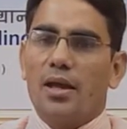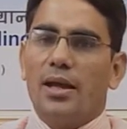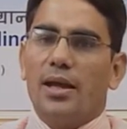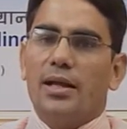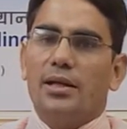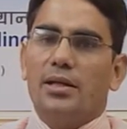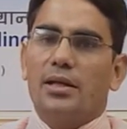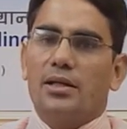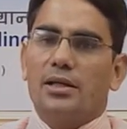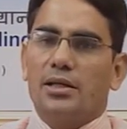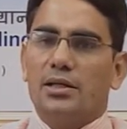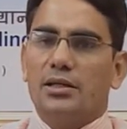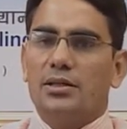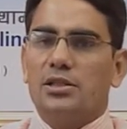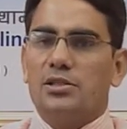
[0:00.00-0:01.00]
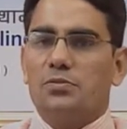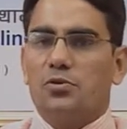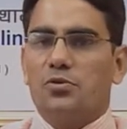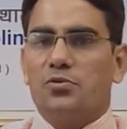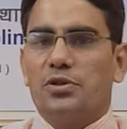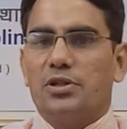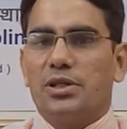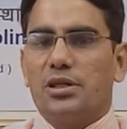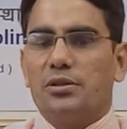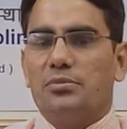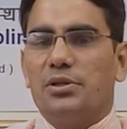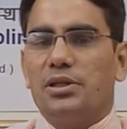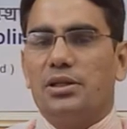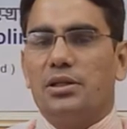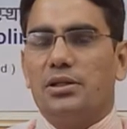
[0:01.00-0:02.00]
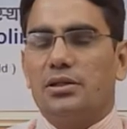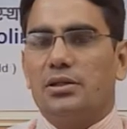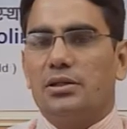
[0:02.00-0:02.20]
and again this profit can be